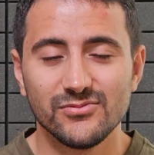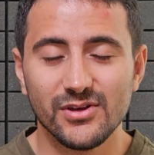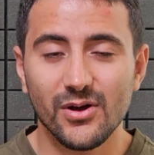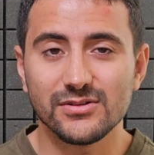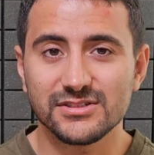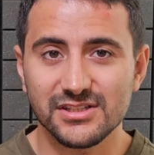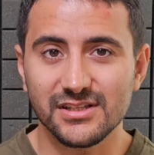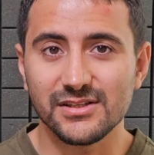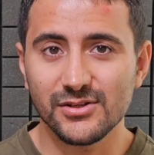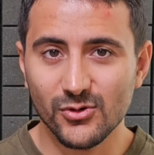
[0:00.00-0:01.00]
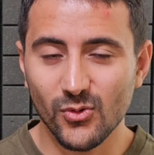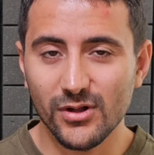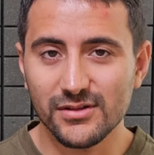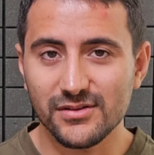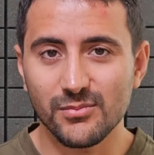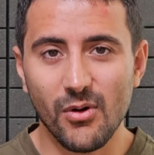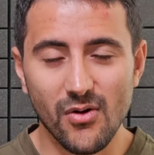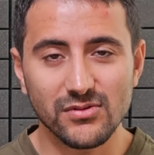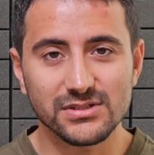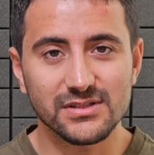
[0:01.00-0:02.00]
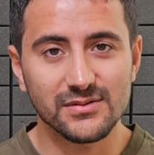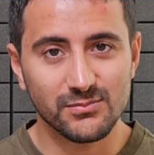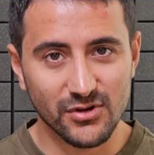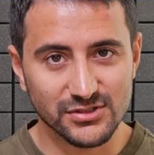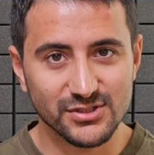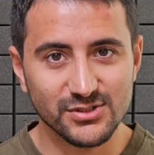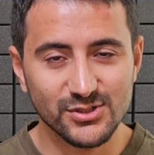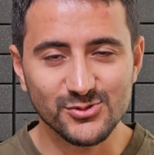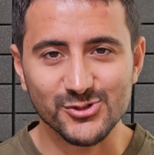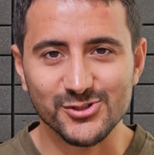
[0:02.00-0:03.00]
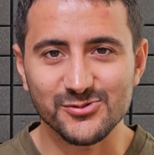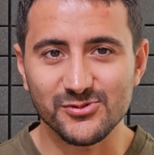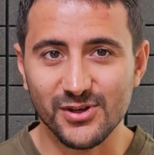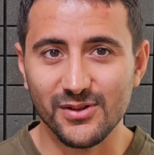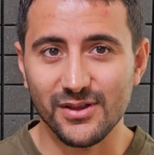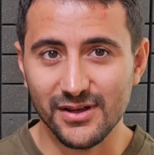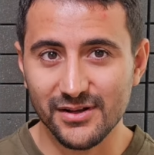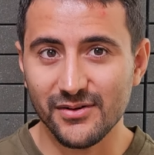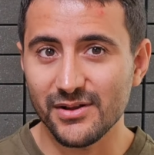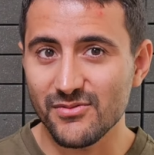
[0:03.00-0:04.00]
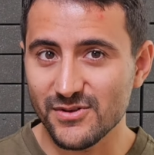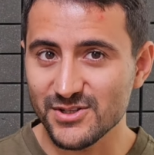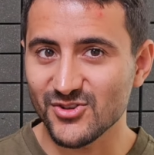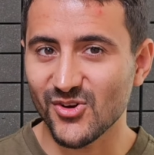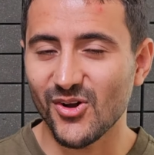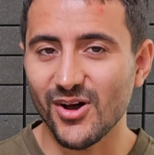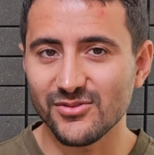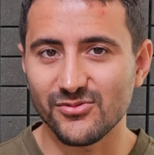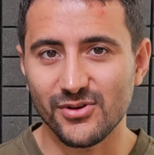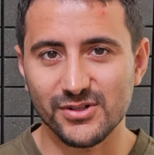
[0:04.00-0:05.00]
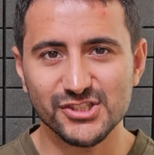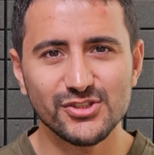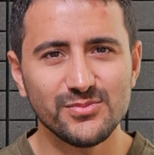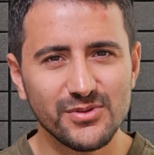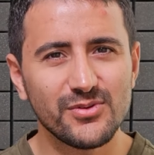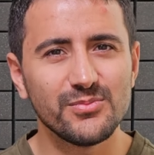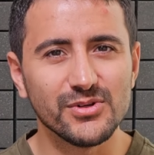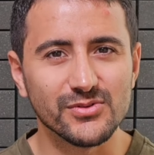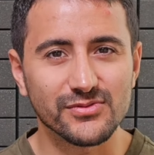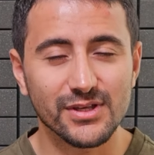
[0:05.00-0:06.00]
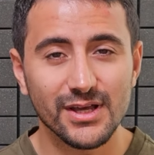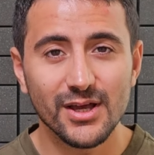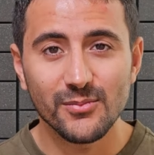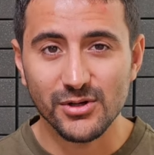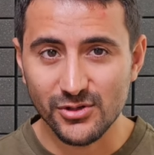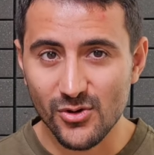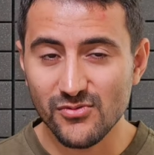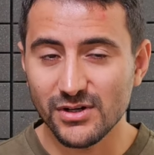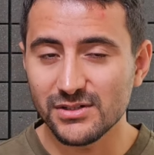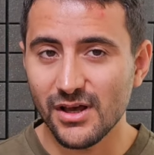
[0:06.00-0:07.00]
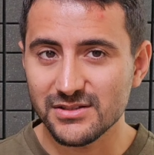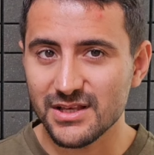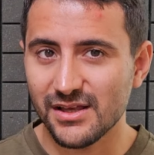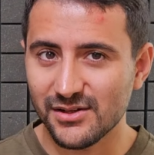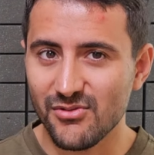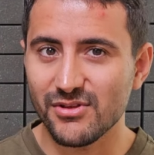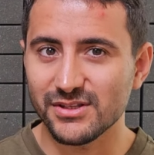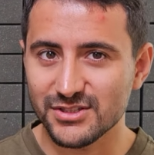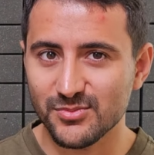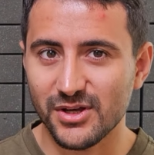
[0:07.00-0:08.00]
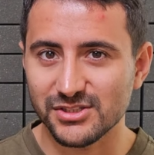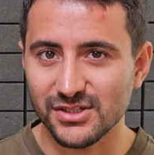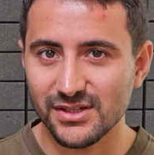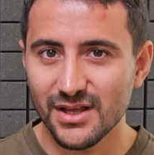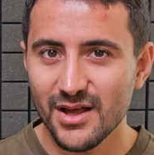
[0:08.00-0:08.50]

We all see inequality, poverty and prostitution. We all agree these are unfair and should be removed, but no one does anything special.